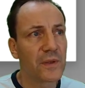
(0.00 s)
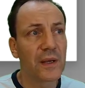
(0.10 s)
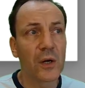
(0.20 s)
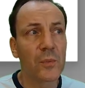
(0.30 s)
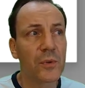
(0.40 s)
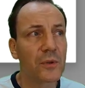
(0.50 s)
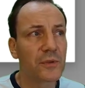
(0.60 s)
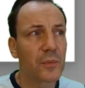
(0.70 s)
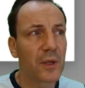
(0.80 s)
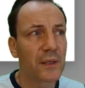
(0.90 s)
help of
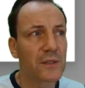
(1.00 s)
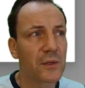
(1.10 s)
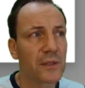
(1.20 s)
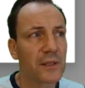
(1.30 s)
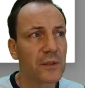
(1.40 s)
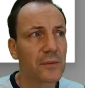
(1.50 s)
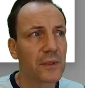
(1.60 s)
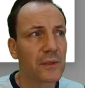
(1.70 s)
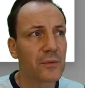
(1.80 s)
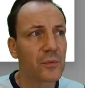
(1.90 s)
the plugin. So here the
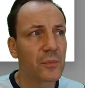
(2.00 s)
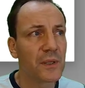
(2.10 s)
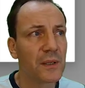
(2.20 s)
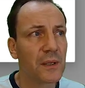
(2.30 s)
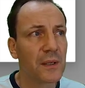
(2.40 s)
query would be